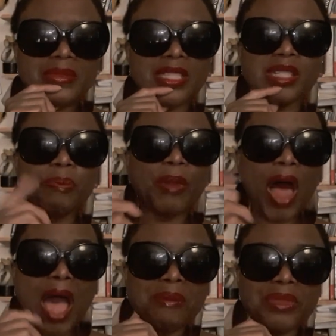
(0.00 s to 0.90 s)
the
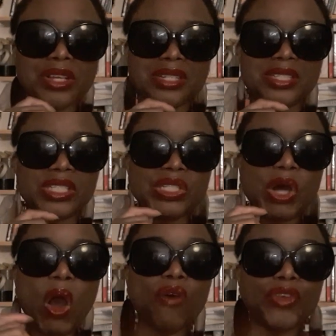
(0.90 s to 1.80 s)
sublimeness
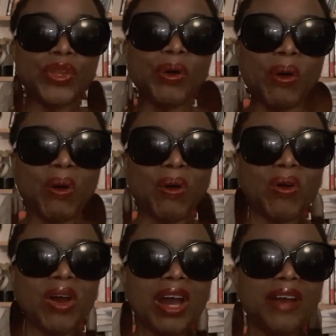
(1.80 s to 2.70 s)
of it
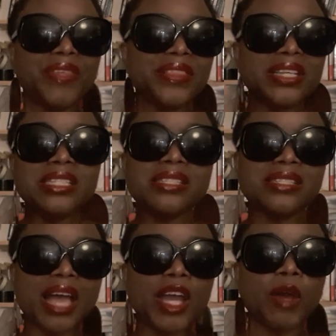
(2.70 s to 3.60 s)
all, that these
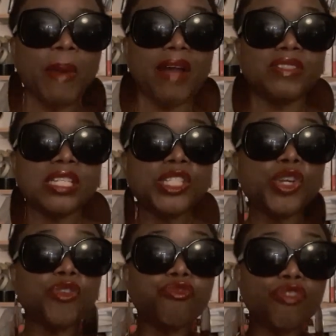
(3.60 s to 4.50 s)
psychopaths, these
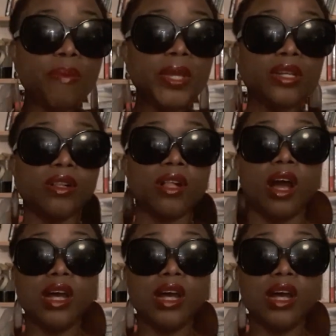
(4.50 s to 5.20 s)
criminal